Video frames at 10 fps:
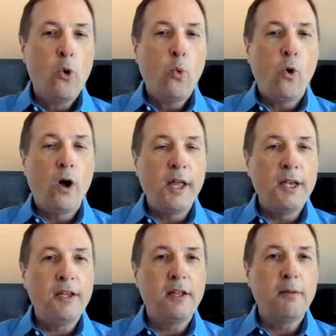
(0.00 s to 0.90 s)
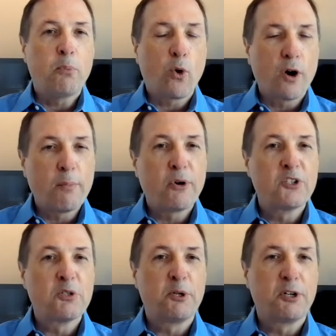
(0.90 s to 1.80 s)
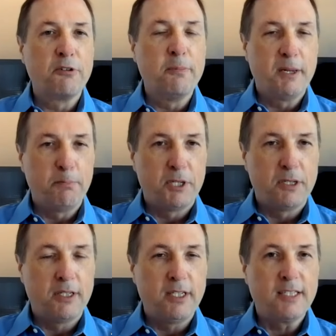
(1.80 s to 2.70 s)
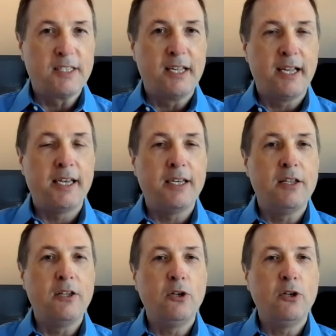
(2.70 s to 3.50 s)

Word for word: One important principle to remember is that